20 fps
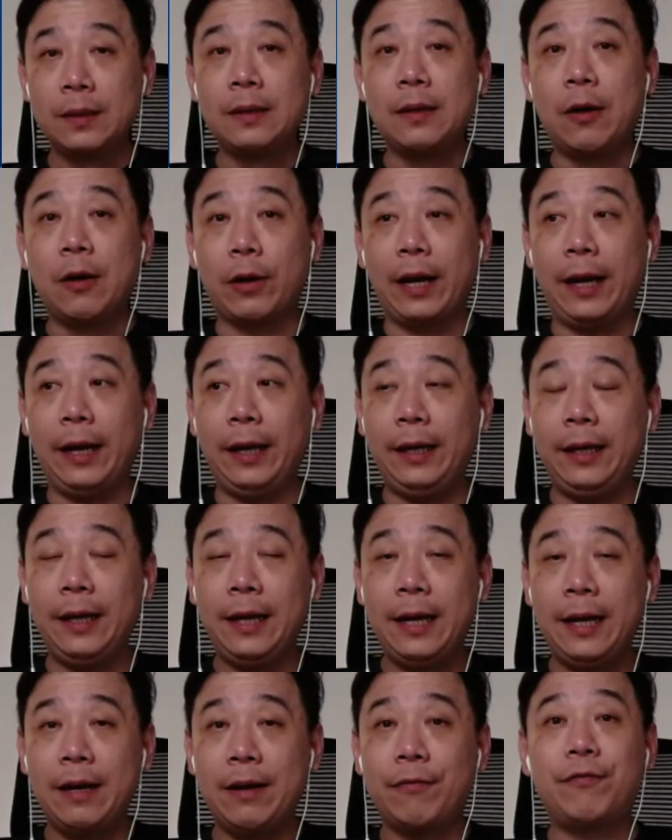okay,
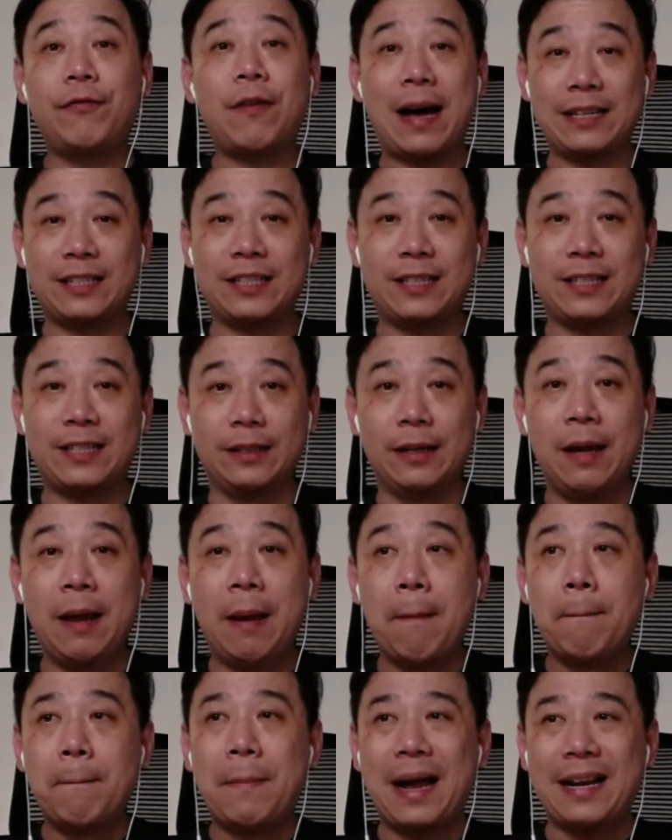faster.
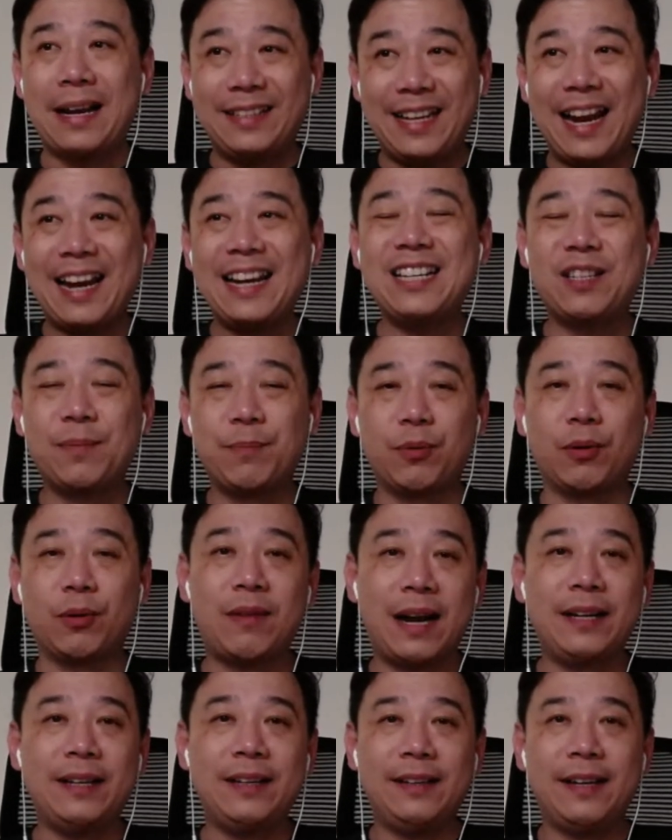But that is
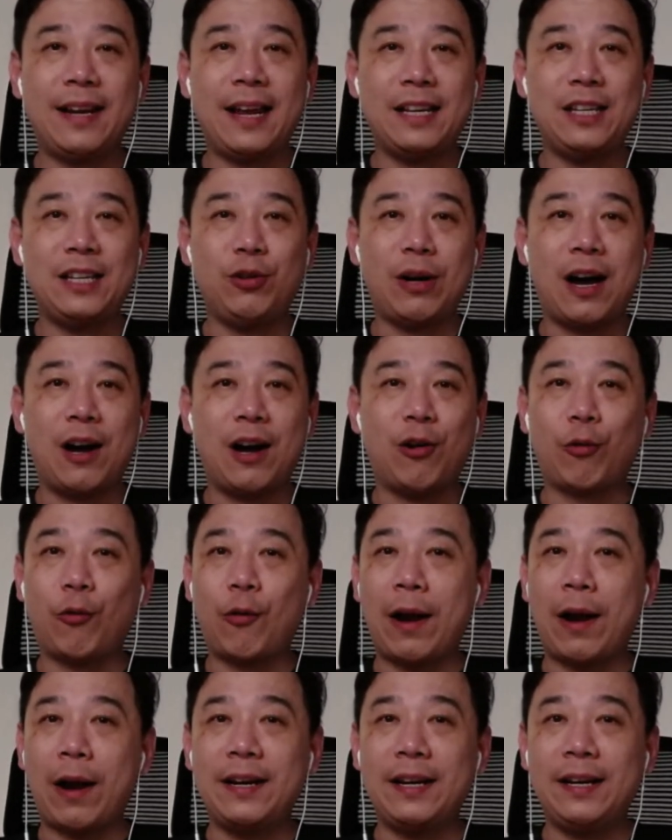provided that you are
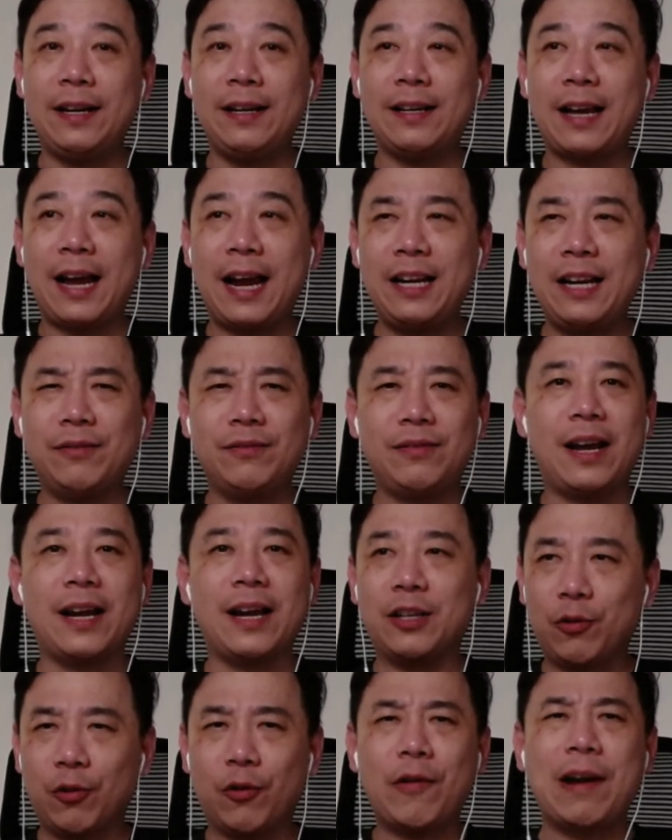already kind of like,
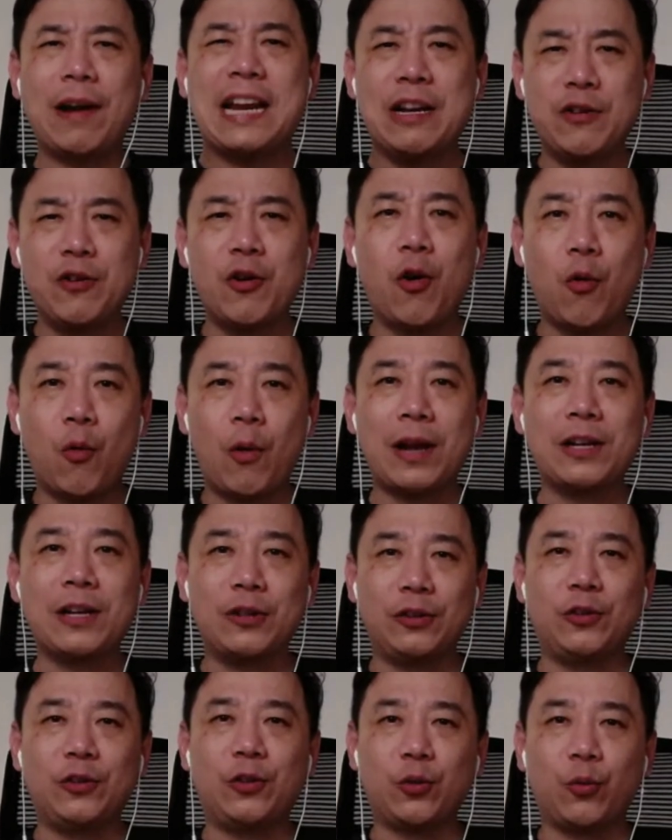you already know what you're
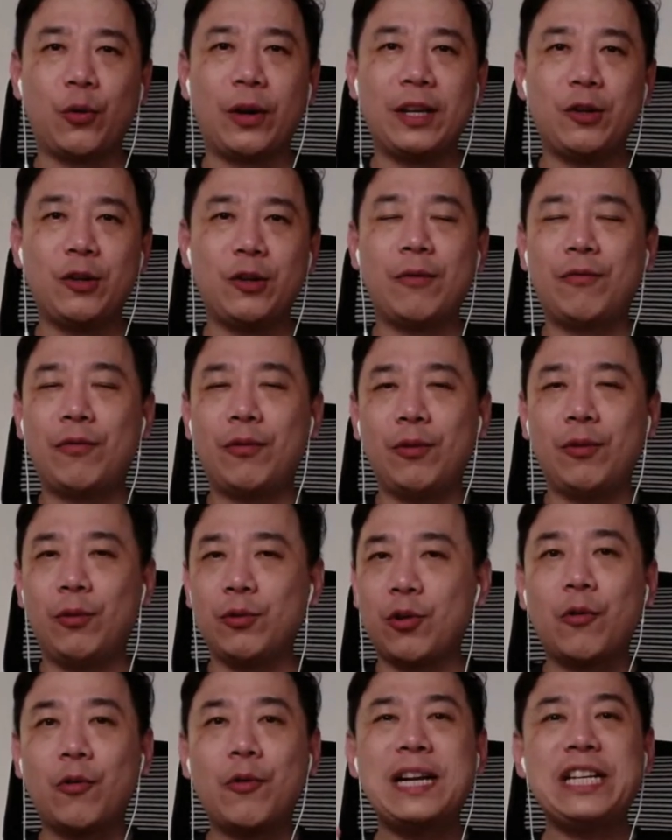doing. You're
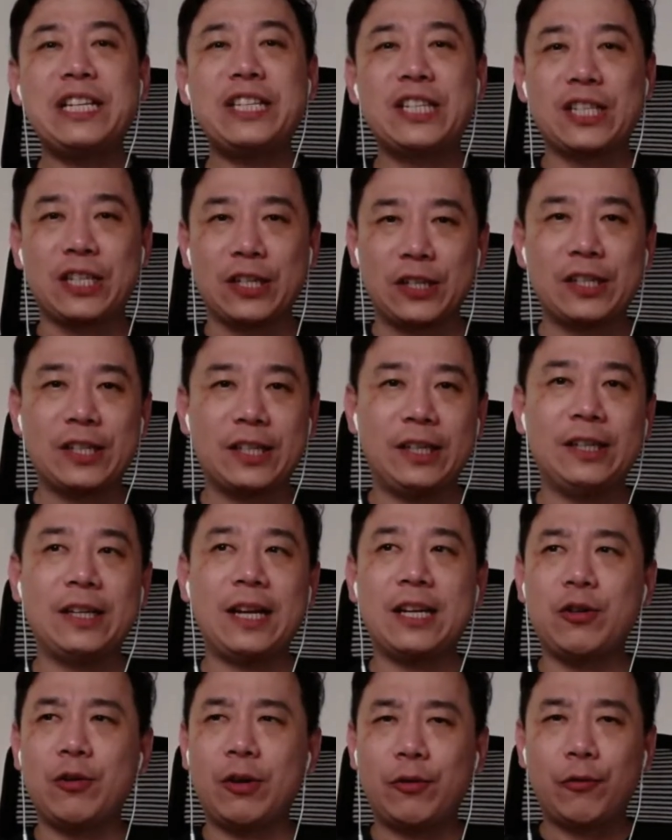already certain
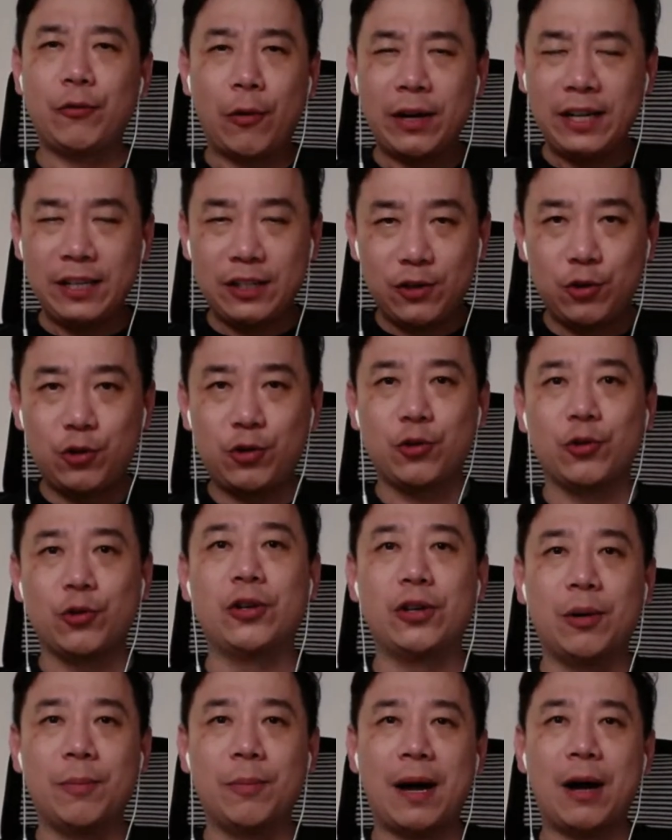and you're already sure
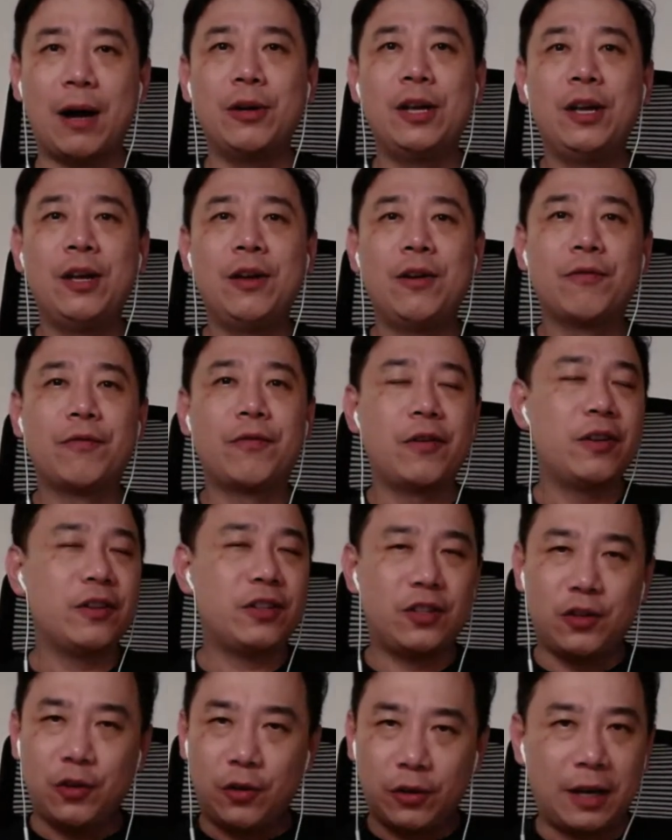about
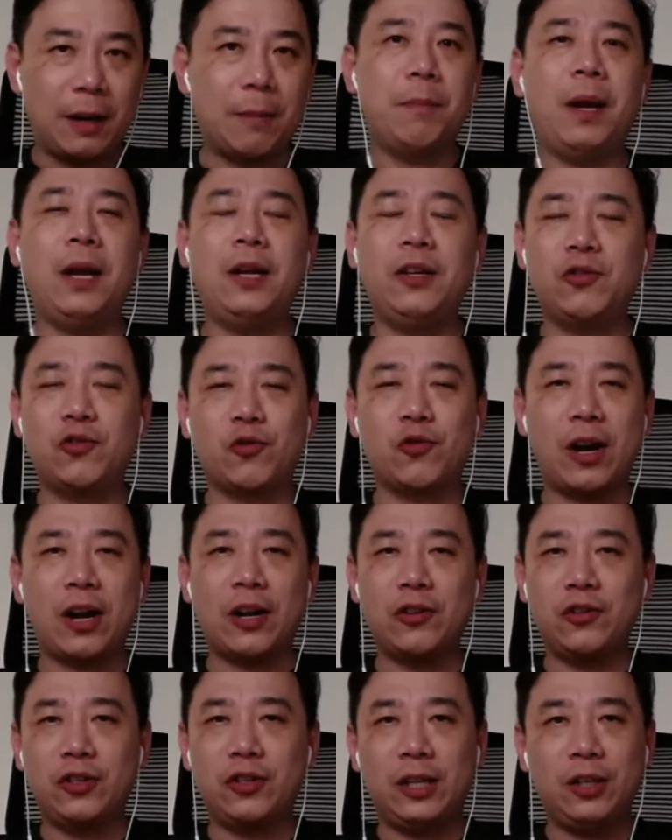first your campaign
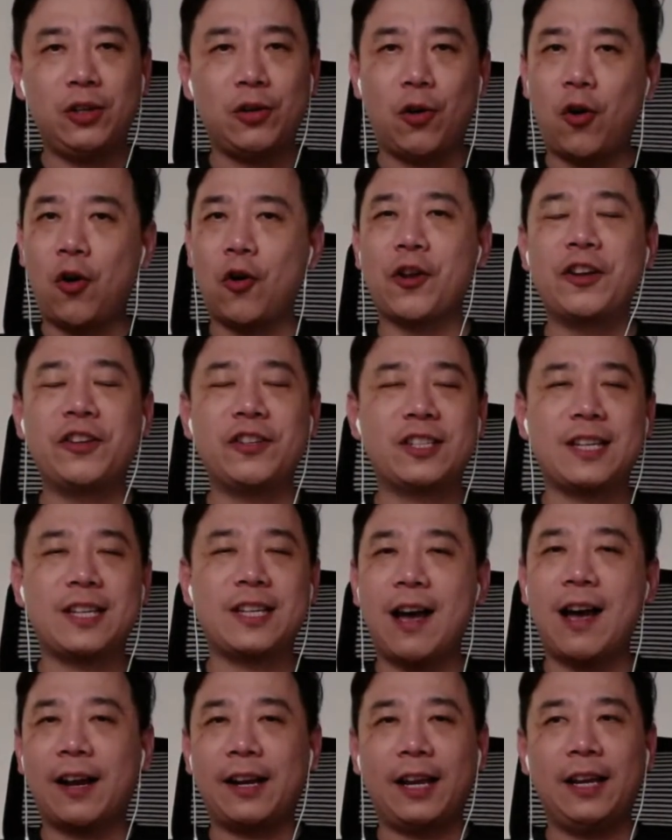strategy, your audience
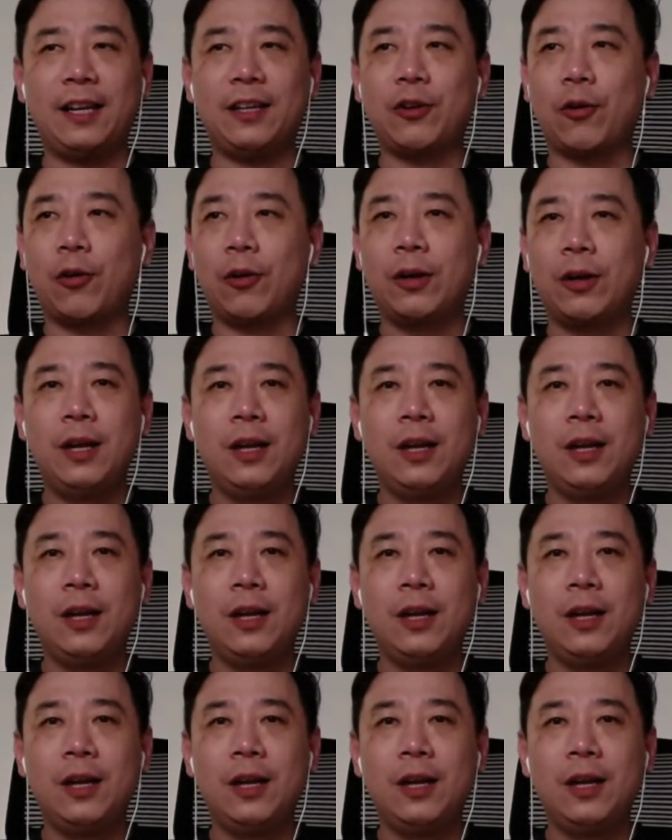targeting, your